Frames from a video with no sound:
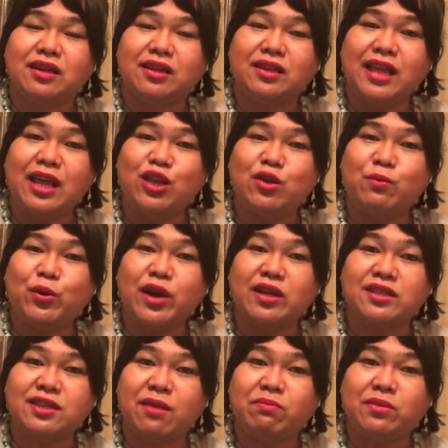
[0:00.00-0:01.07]
Thank you for
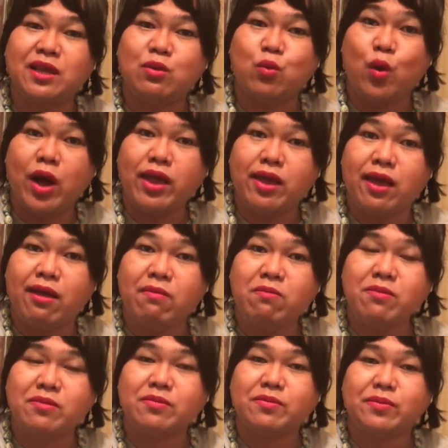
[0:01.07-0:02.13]
accepting who I
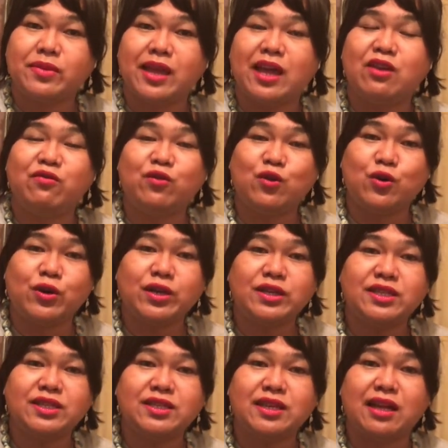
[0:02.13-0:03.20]
am. And of
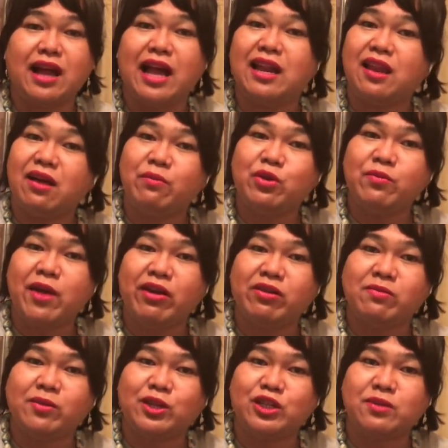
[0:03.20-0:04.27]
course, I love you very
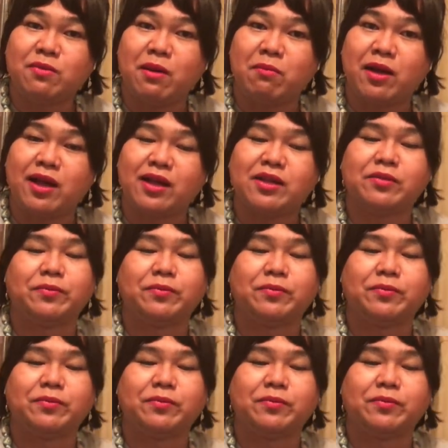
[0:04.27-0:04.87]
much, Mama.